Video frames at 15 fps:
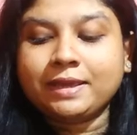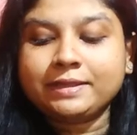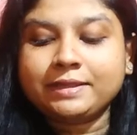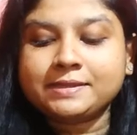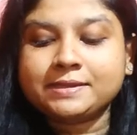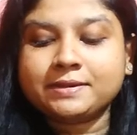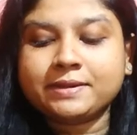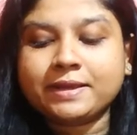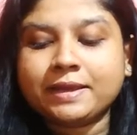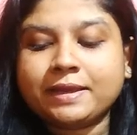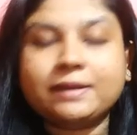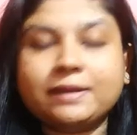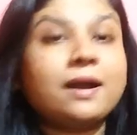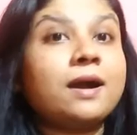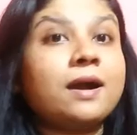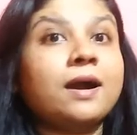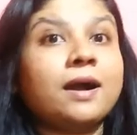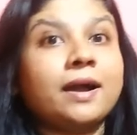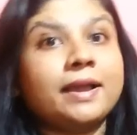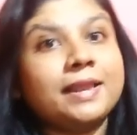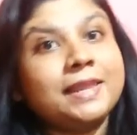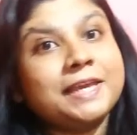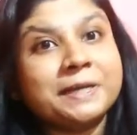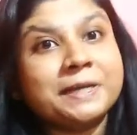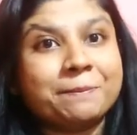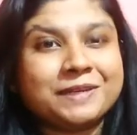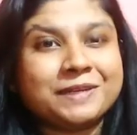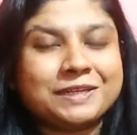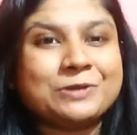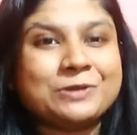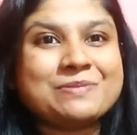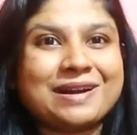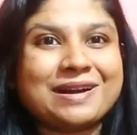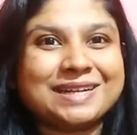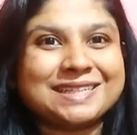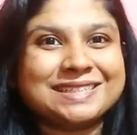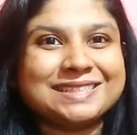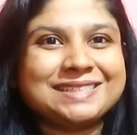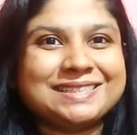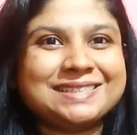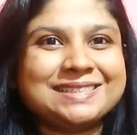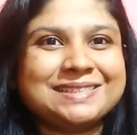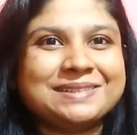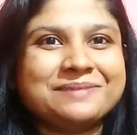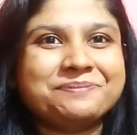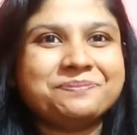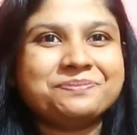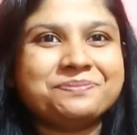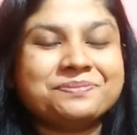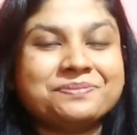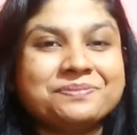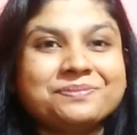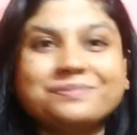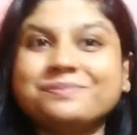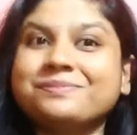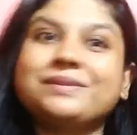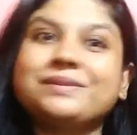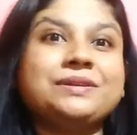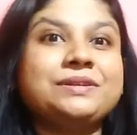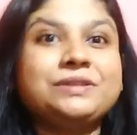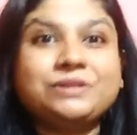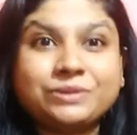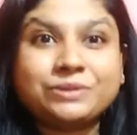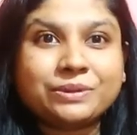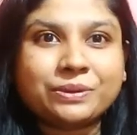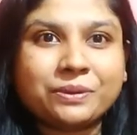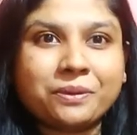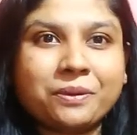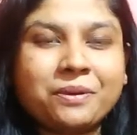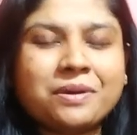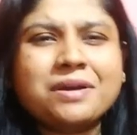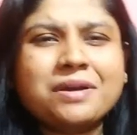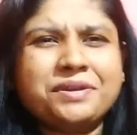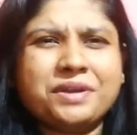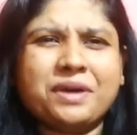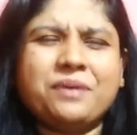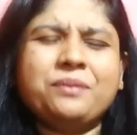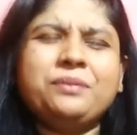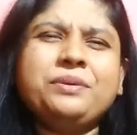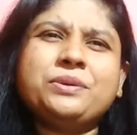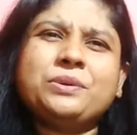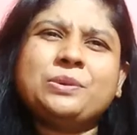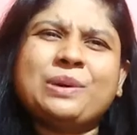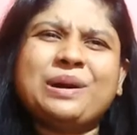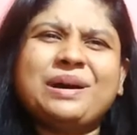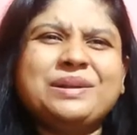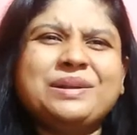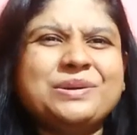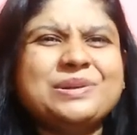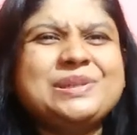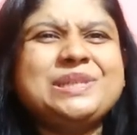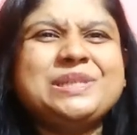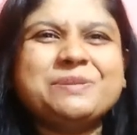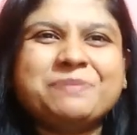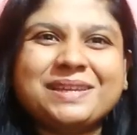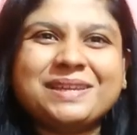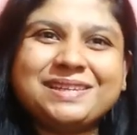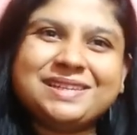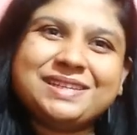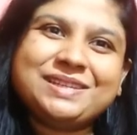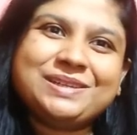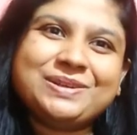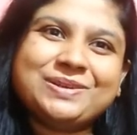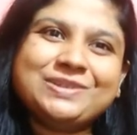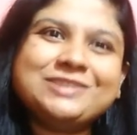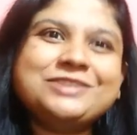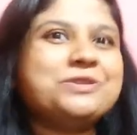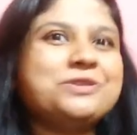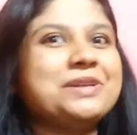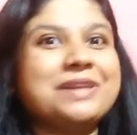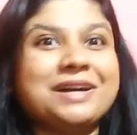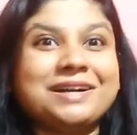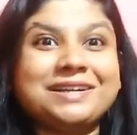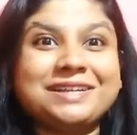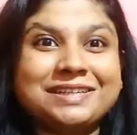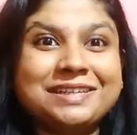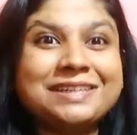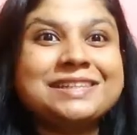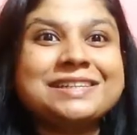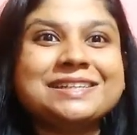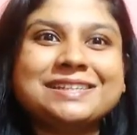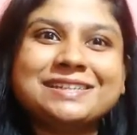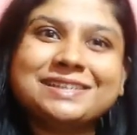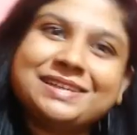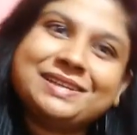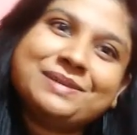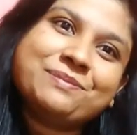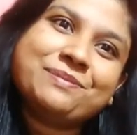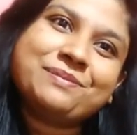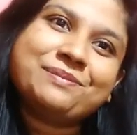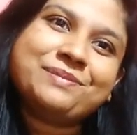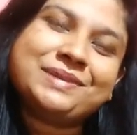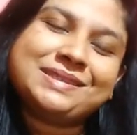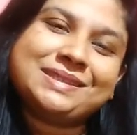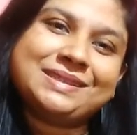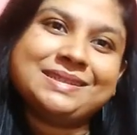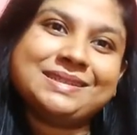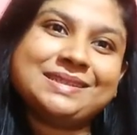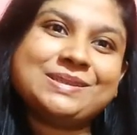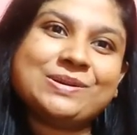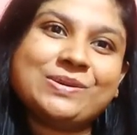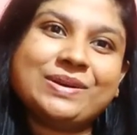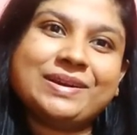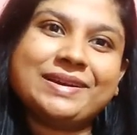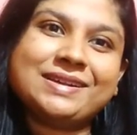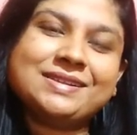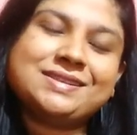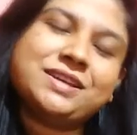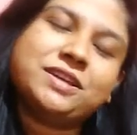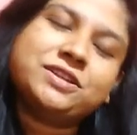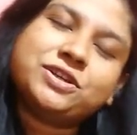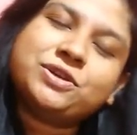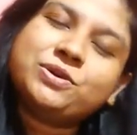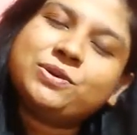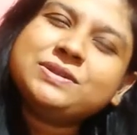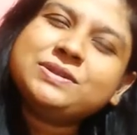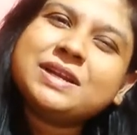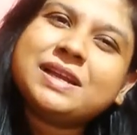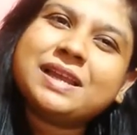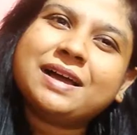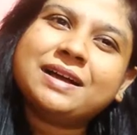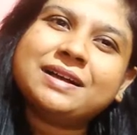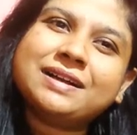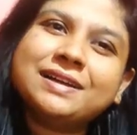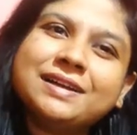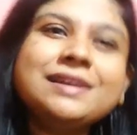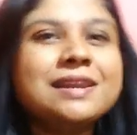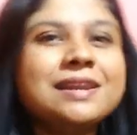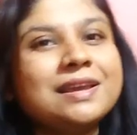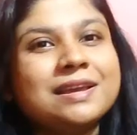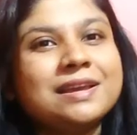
it's create a highly competitive market. You know, now you are not depending on Sri Lankan business organization or Sri Lankan